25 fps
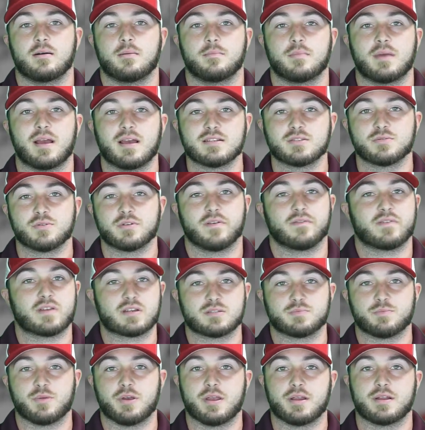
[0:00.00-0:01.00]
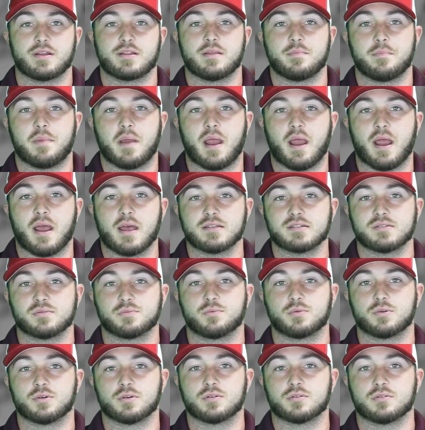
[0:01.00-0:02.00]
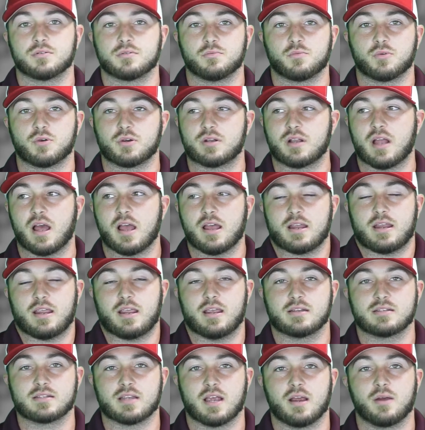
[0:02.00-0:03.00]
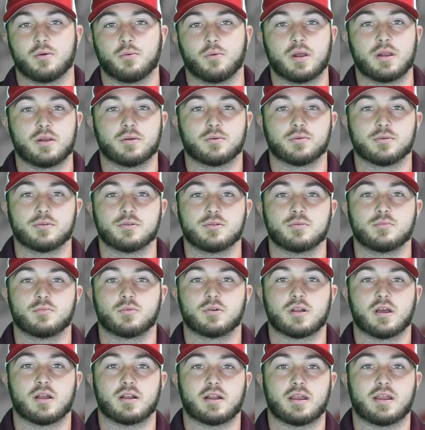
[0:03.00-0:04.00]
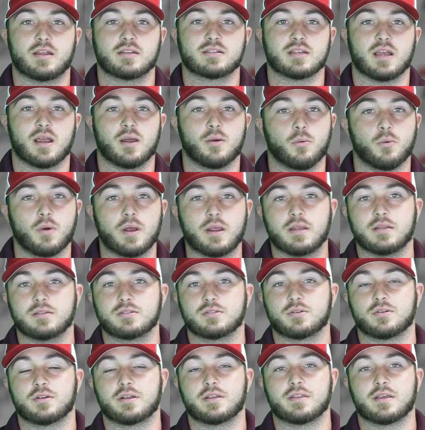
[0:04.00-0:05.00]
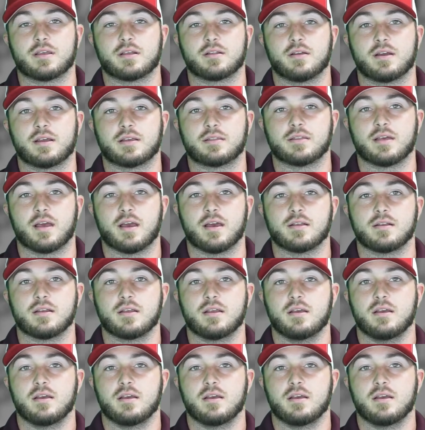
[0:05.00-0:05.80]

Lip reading: As we have explained in the past, we're not anti-weight room, we're not anti-weights or anything like that.